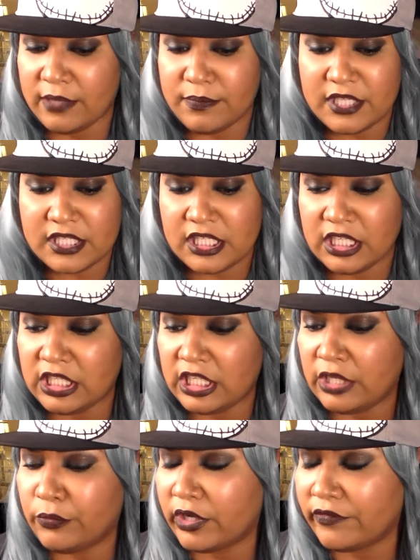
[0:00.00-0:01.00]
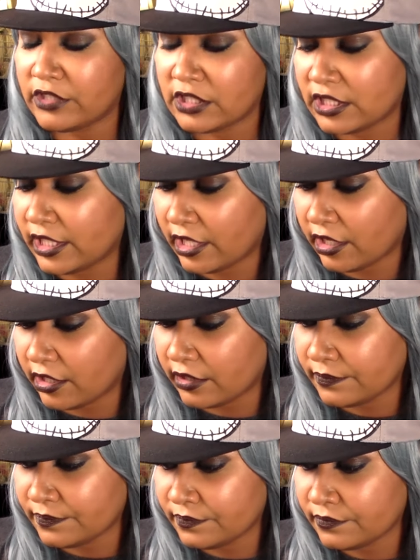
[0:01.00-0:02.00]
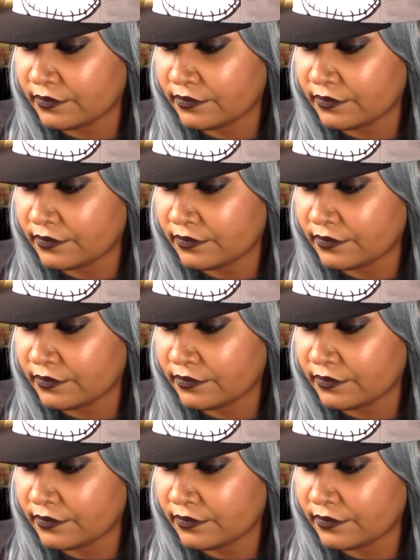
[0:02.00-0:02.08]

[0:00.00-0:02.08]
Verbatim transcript: A, B, C, and D, whatever it took to get her